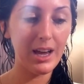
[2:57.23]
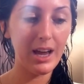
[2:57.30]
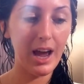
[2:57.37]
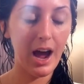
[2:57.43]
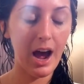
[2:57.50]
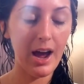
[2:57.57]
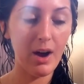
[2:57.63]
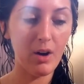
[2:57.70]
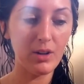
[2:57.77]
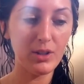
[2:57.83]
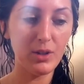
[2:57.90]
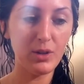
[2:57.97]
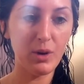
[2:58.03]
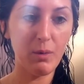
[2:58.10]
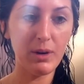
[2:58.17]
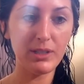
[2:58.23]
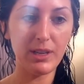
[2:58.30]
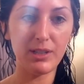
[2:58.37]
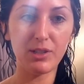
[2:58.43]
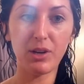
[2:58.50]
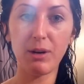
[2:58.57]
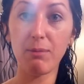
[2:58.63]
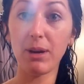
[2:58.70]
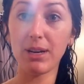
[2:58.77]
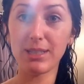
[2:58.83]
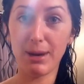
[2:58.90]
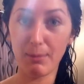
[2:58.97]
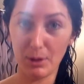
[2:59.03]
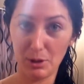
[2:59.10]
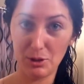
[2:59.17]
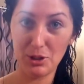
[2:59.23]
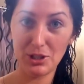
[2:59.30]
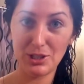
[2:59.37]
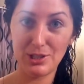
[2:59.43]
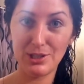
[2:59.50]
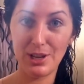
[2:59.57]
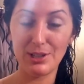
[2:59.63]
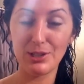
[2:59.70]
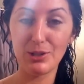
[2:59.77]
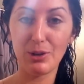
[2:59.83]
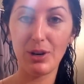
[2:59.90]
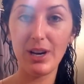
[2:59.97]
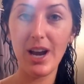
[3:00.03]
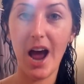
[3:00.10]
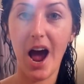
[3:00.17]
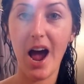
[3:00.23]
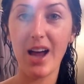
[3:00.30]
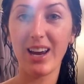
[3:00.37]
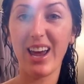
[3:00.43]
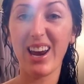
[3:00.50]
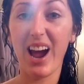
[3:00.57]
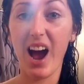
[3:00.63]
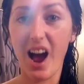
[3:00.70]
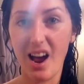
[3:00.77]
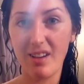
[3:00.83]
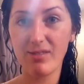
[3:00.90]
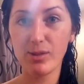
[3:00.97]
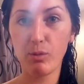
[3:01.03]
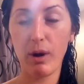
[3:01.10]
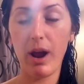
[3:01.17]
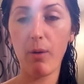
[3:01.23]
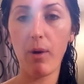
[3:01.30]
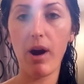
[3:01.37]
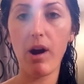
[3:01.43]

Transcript: I also don't wear sunscreen because I'm allergic to sunscreen. I get hives when I wear